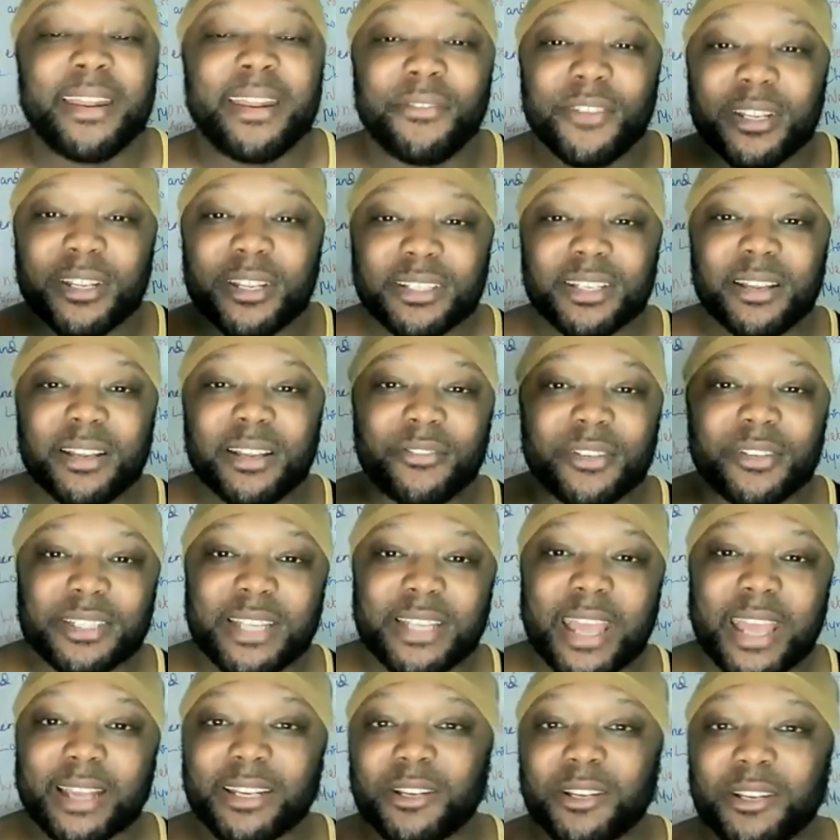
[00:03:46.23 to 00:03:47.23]
And if this stuff
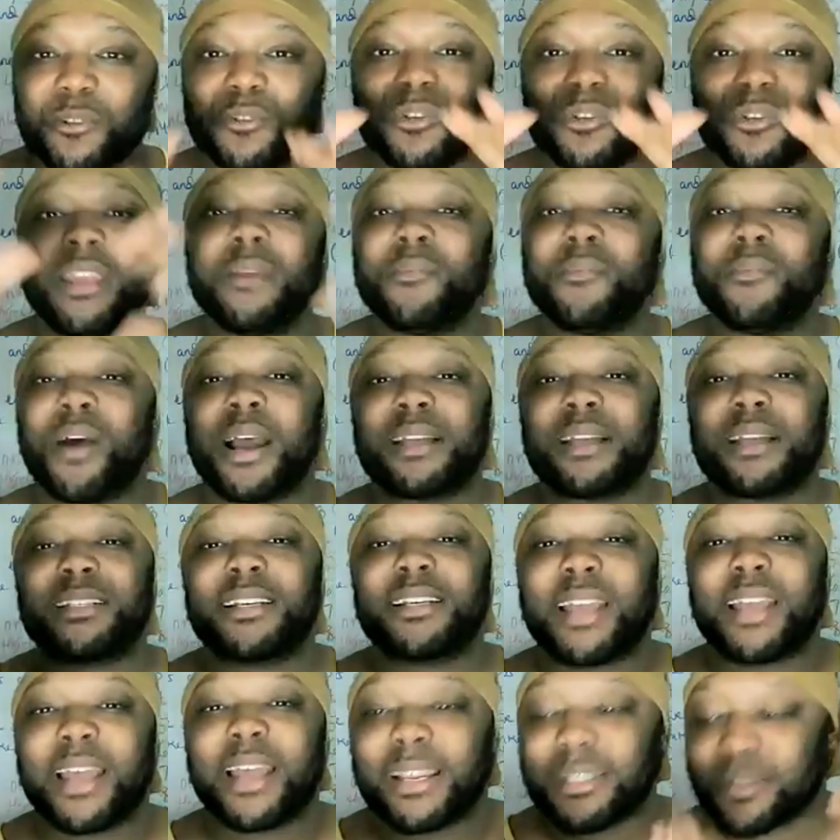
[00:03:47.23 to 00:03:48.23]
is technical, keep
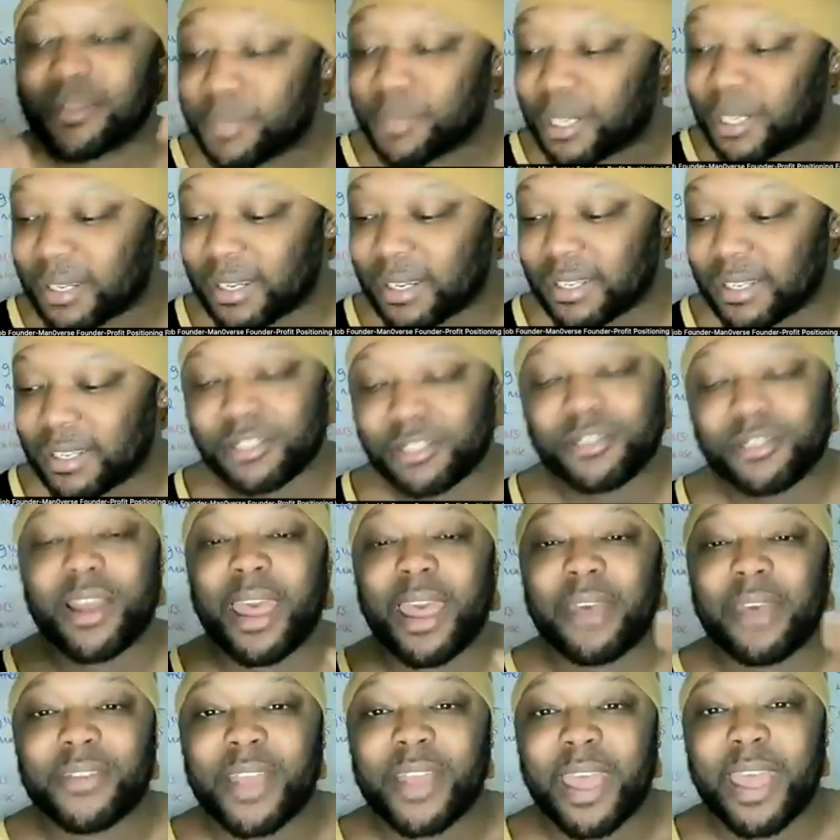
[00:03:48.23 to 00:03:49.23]
watching, guys, because you
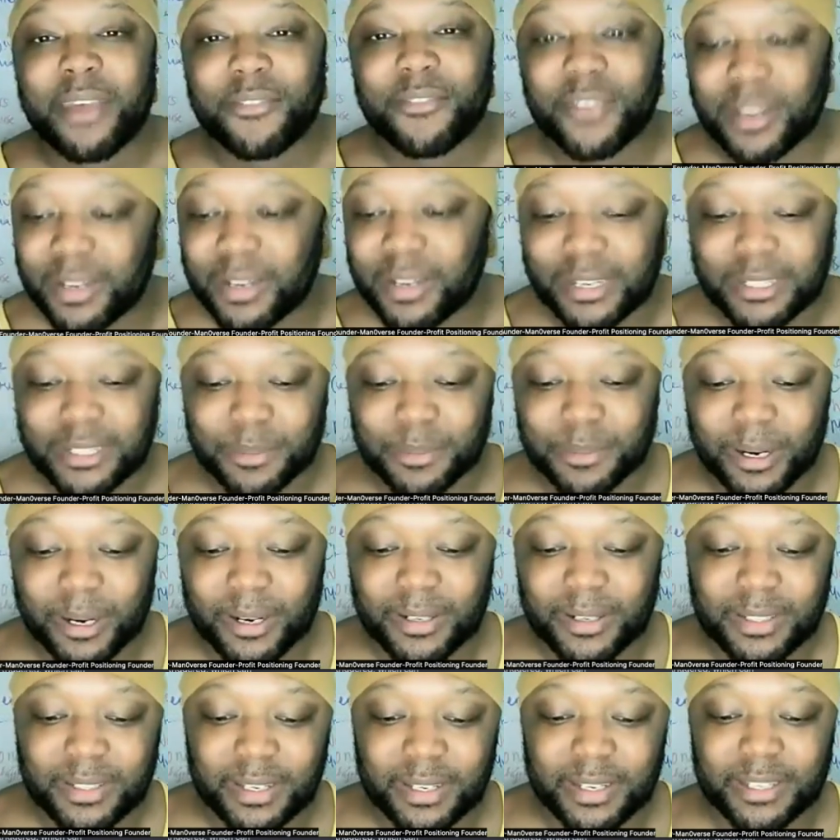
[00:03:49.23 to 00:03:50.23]
don't have to have any
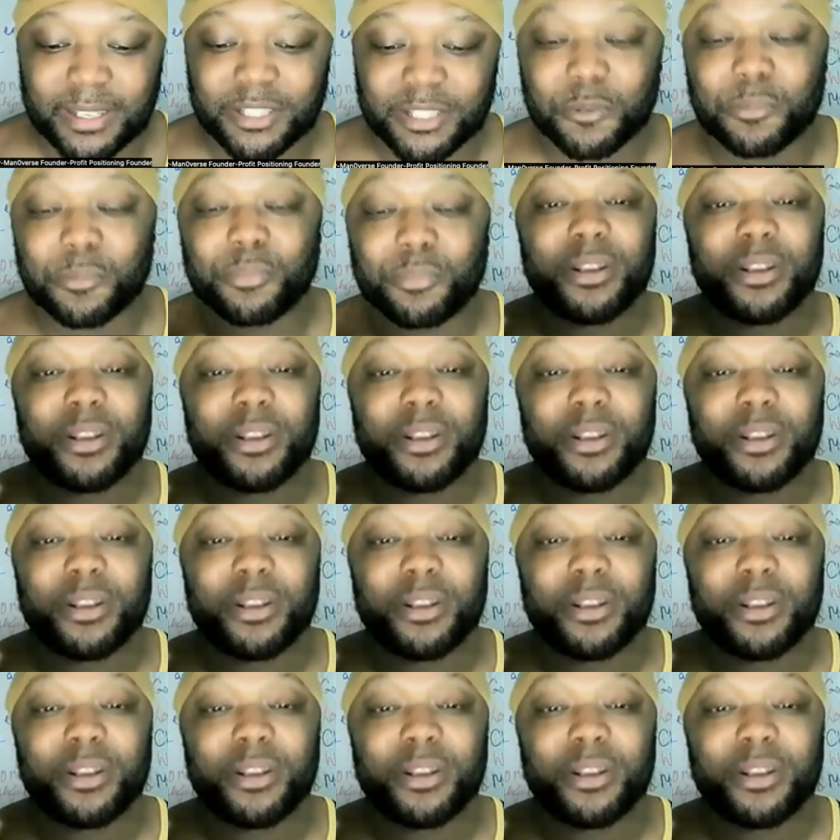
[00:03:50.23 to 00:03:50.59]
experience in this.